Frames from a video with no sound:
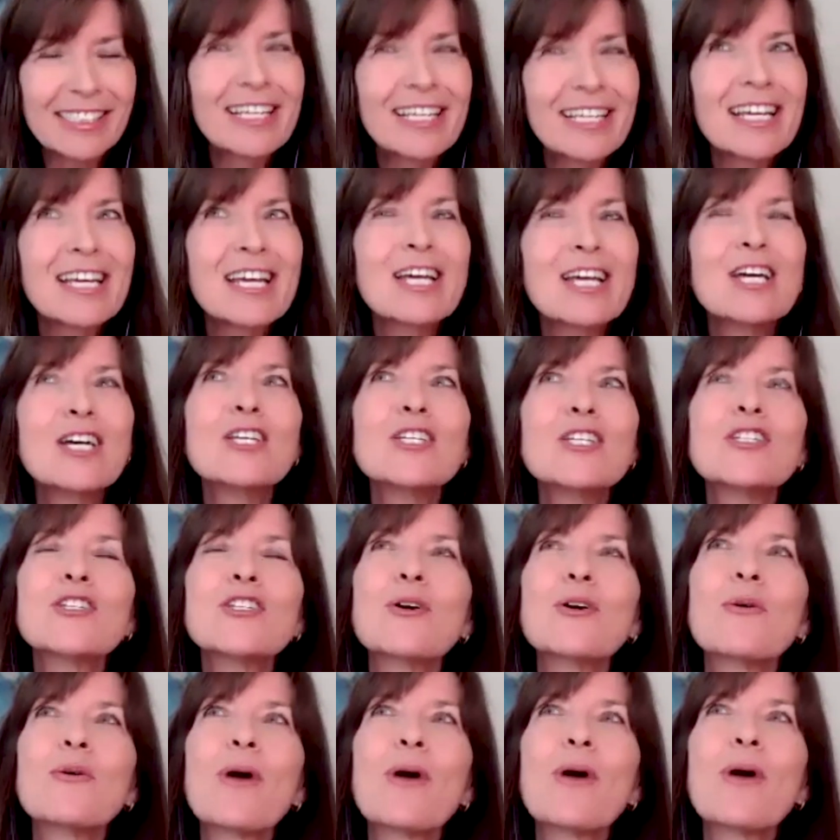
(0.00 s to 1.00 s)
And
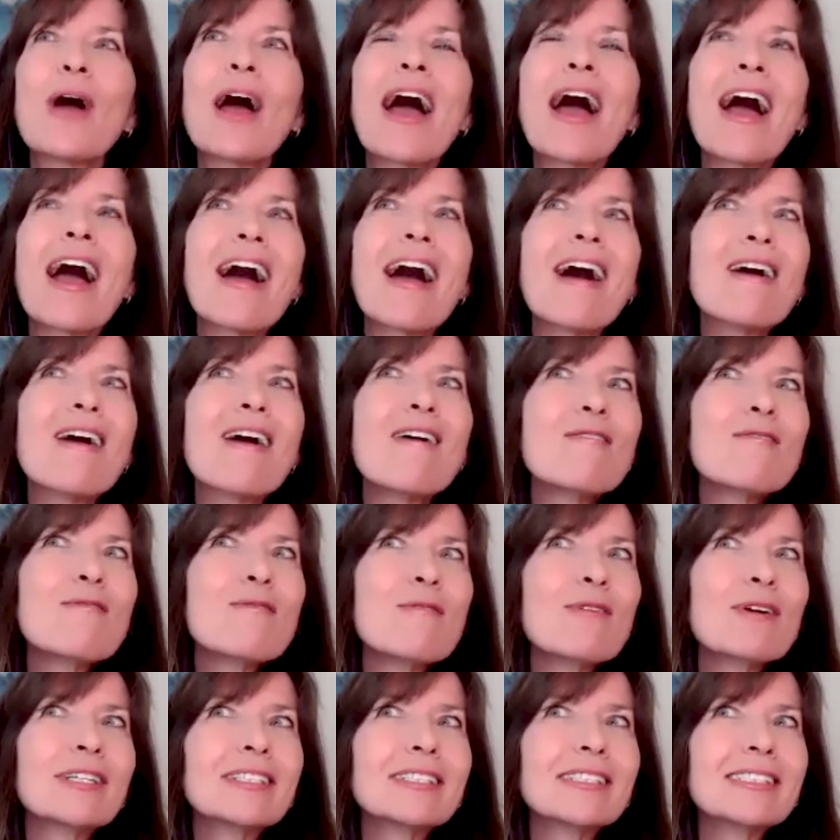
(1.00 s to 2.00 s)
so,
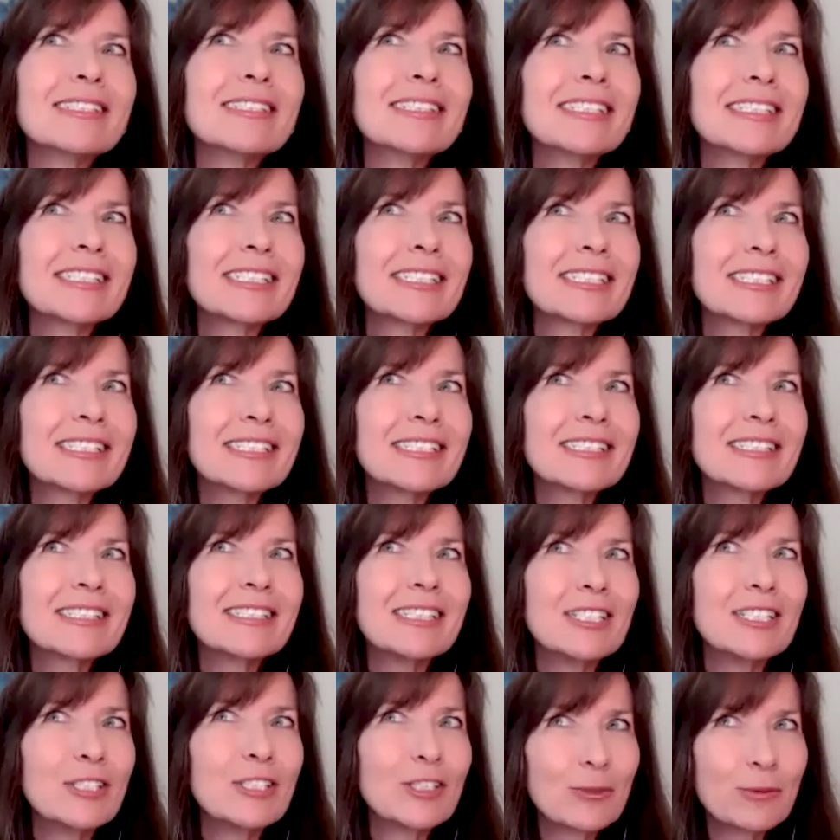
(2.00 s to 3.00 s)
how does,
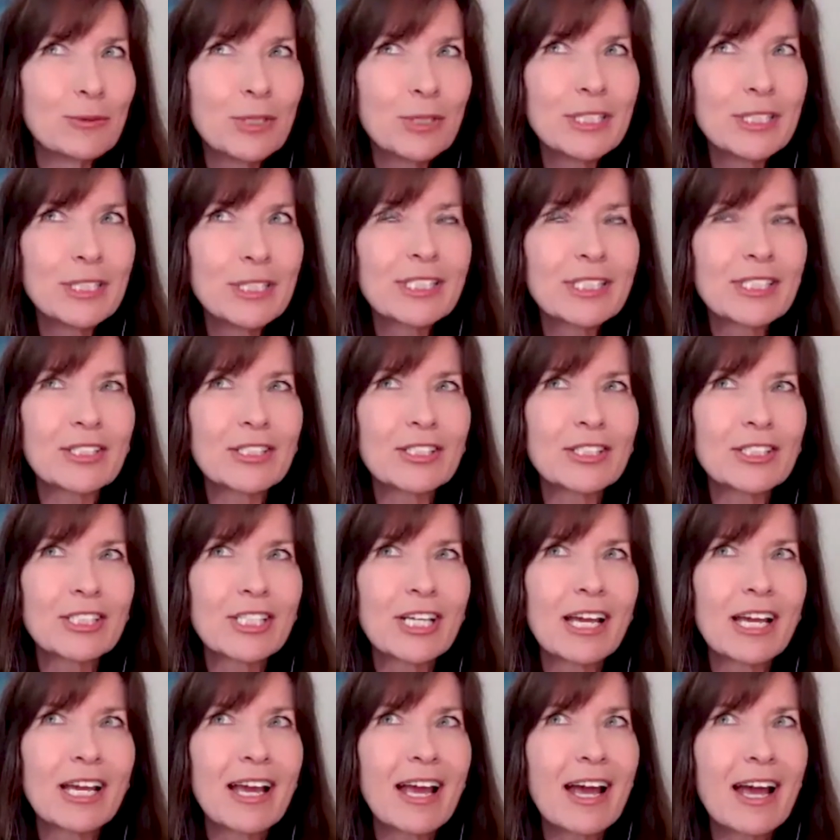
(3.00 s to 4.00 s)
in your research,
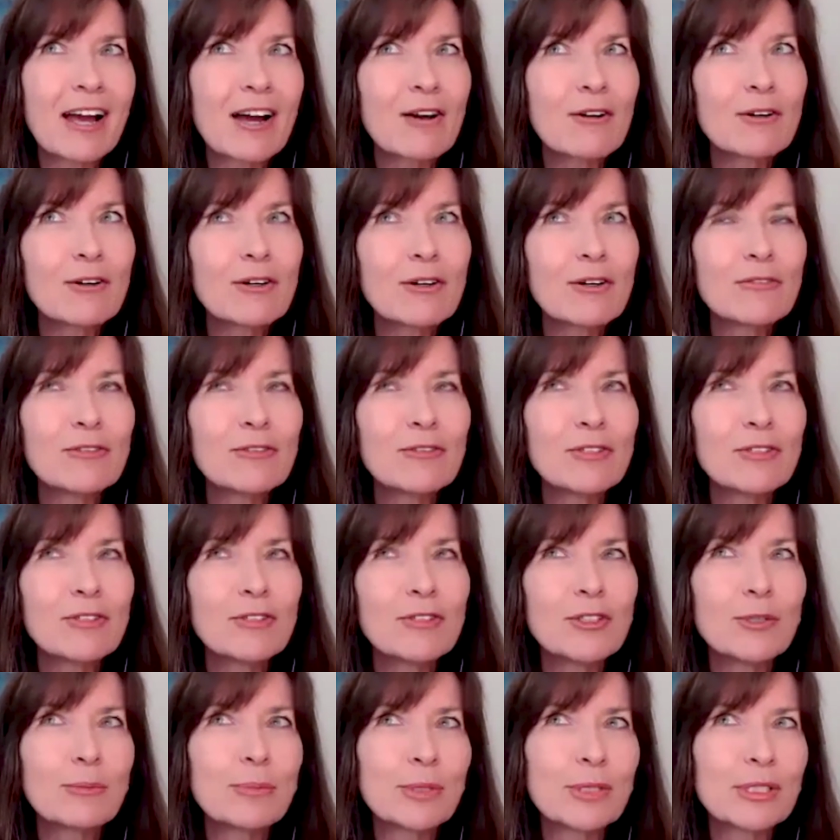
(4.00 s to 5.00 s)
how have you
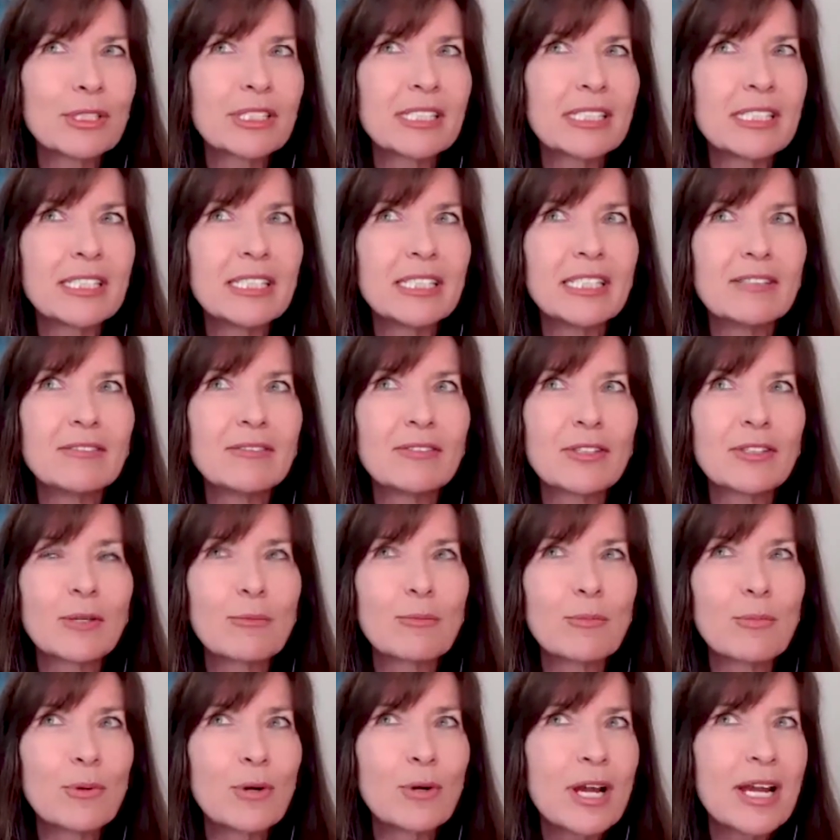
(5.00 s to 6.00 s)
perceived
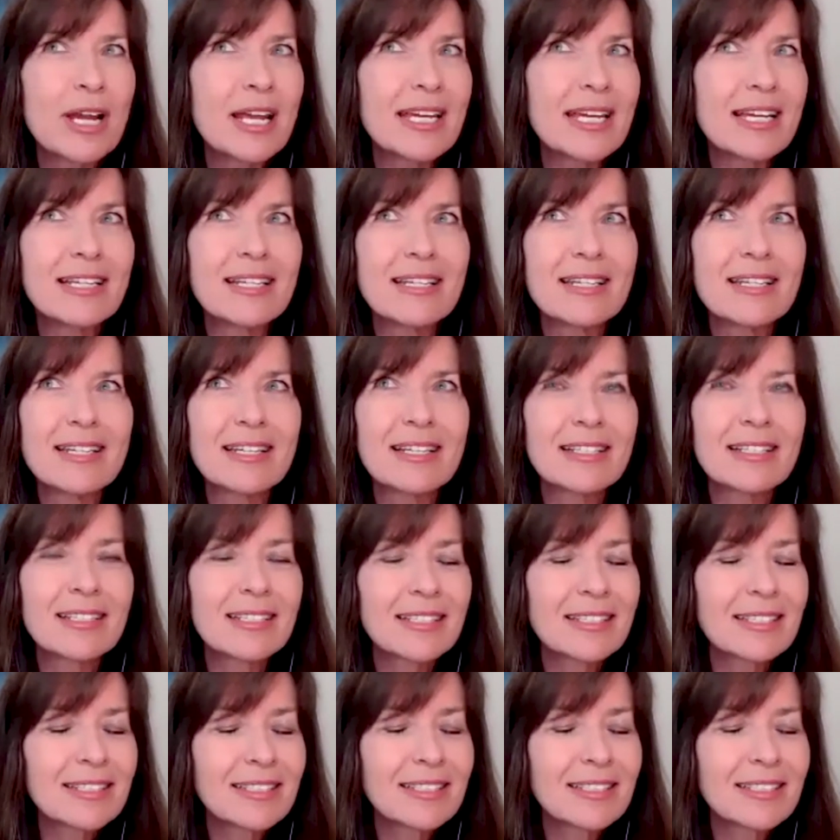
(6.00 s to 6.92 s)
the brain